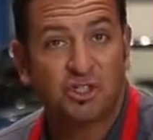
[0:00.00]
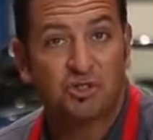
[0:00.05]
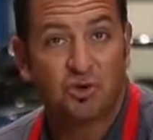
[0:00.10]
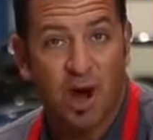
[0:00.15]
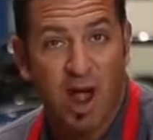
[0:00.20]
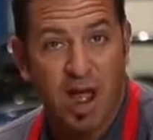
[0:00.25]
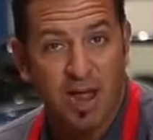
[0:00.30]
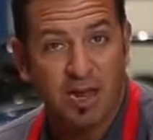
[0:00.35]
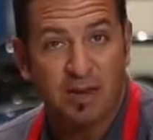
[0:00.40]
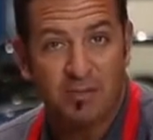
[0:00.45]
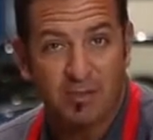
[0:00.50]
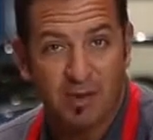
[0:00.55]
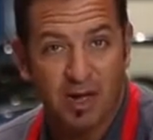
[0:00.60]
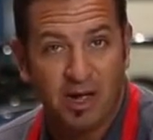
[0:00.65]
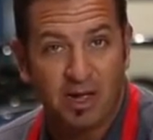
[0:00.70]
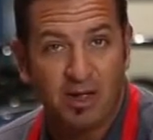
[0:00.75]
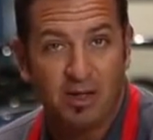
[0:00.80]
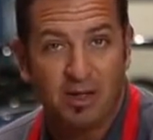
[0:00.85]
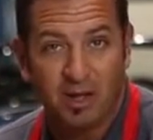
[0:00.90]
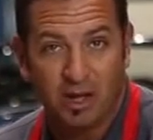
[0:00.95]
is drying on
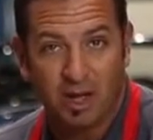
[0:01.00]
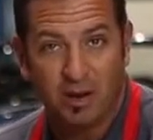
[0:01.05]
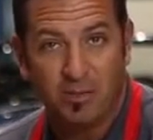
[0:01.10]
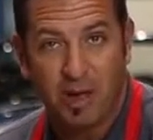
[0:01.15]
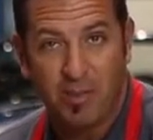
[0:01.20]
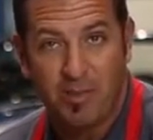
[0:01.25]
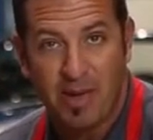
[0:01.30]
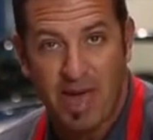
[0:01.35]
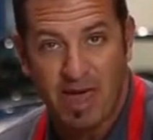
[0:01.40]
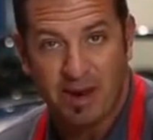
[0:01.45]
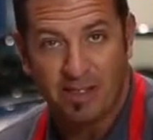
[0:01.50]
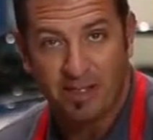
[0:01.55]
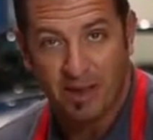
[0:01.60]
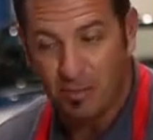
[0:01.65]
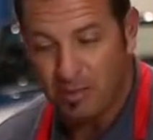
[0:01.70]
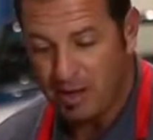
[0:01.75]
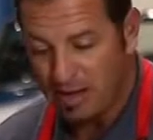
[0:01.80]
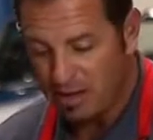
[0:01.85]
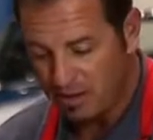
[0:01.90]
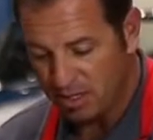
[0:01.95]
my pad a
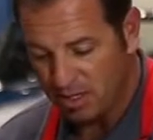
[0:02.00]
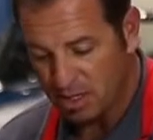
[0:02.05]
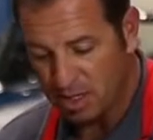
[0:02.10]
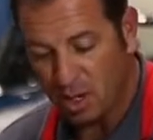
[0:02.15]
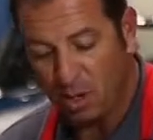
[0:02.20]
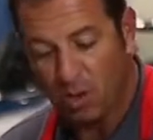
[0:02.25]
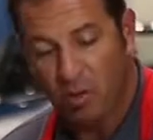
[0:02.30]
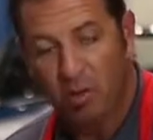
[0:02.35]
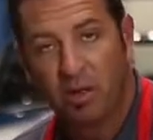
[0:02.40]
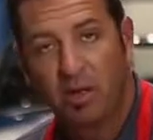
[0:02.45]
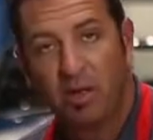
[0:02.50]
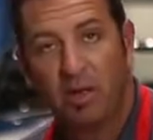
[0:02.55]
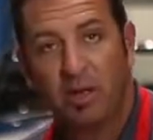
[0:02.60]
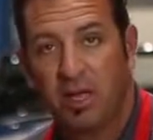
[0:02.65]
little bit, so